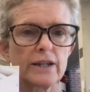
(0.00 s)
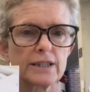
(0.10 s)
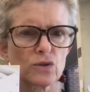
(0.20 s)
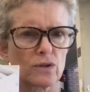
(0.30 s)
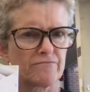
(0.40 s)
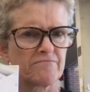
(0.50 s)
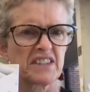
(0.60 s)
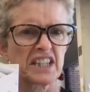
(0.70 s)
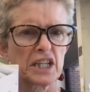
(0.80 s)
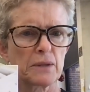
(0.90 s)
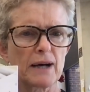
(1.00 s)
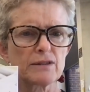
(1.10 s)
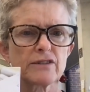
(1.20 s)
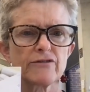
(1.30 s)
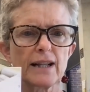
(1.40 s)
sort of thinking
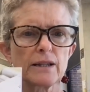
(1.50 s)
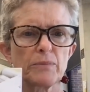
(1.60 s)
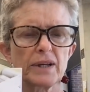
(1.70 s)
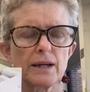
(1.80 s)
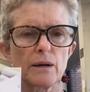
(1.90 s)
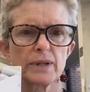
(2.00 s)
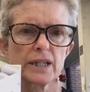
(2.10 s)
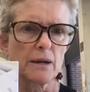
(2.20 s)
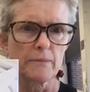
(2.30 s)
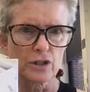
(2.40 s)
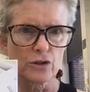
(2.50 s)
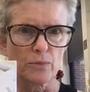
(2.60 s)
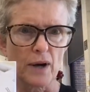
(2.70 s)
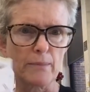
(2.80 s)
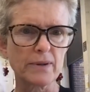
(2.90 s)
about developing a big commercial
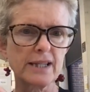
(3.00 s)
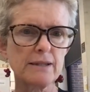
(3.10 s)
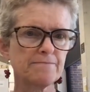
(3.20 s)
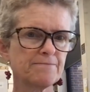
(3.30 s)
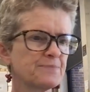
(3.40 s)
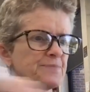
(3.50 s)
property.